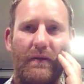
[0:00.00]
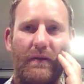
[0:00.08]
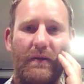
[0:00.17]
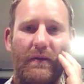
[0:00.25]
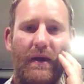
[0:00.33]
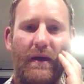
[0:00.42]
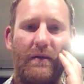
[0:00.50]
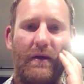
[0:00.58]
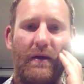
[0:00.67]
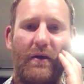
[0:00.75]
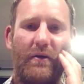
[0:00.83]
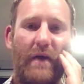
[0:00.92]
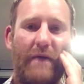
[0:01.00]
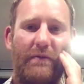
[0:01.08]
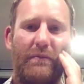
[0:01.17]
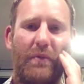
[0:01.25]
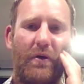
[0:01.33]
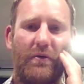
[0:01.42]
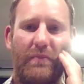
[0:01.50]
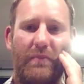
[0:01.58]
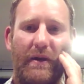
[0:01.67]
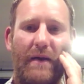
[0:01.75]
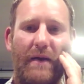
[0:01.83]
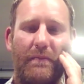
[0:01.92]
I have the block
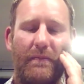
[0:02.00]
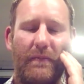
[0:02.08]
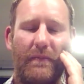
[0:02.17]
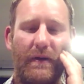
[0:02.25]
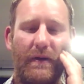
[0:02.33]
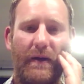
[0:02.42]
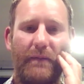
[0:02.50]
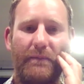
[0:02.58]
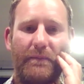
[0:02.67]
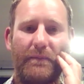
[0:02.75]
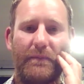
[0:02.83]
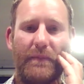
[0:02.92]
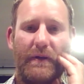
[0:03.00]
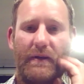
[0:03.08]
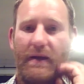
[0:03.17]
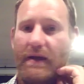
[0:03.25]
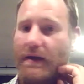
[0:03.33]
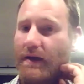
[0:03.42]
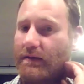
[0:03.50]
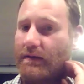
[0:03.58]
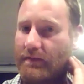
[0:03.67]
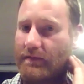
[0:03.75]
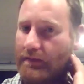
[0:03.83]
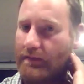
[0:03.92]
split up. But yeah,
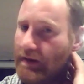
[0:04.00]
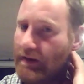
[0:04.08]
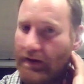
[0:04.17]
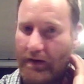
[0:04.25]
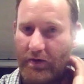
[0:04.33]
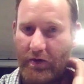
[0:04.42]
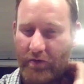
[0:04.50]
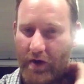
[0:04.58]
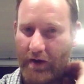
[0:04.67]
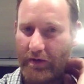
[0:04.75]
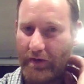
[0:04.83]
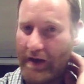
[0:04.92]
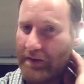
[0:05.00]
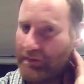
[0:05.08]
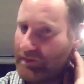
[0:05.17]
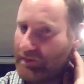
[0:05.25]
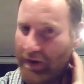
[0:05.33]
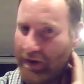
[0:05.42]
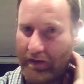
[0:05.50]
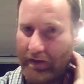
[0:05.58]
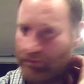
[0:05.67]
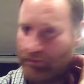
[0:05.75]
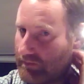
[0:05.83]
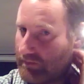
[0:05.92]
I try and do that. It's better
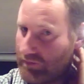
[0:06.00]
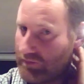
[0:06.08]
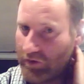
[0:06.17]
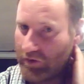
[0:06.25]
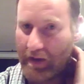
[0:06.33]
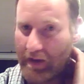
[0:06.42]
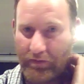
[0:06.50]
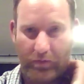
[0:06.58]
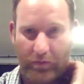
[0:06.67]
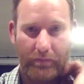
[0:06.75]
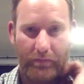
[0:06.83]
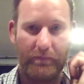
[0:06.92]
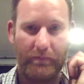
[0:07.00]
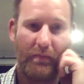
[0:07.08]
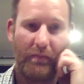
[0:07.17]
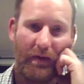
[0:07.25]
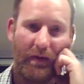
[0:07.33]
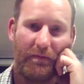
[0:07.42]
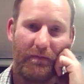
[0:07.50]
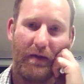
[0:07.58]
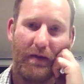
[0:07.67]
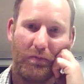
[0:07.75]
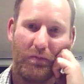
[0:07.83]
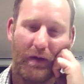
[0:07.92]
than 2 months, or if
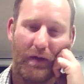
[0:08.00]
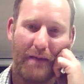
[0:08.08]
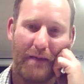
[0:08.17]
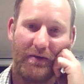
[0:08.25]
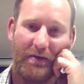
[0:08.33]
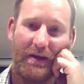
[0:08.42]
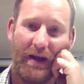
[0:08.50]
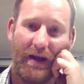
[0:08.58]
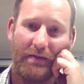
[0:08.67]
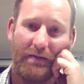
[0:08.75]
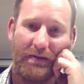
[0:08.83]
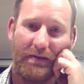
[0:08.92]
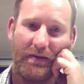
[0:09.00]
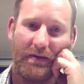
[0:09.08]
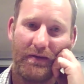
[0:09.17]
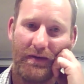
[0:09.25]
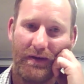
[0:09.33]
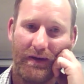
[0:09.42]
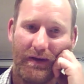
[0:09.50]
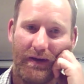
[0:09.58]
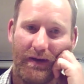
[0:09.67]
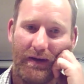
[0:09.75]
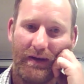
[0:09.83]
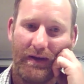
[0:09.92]
that's how much you get out of it. So
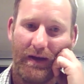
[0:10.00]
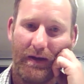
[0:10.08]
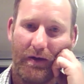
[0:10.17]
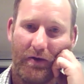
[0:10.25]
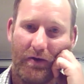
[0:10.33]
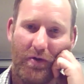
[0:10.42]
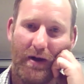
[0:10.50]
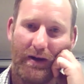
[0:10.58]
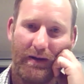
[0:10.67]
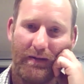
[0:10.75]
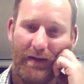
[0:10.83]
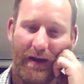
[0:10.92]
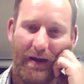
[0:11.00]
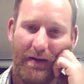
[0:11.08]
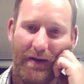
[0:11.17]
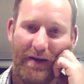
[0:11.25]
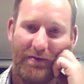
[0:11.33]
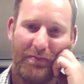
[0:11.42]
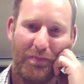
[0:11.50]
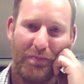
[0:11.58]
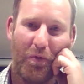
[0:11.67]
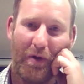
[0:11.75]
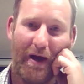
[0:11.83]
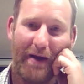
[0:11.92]
yeah, I try and it's
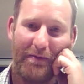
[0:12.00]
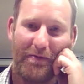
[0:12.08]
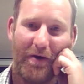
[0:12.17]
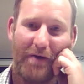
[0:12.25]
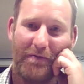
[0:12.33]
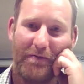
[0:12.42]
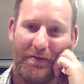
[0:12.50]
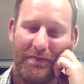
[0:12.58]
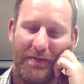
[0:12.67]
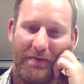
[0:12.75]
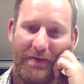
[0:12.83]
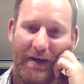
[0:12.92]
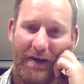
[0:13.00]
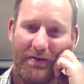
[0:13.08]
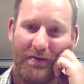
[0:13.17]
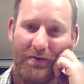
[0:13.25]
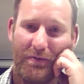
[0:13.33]
more like 5 to 7 days as a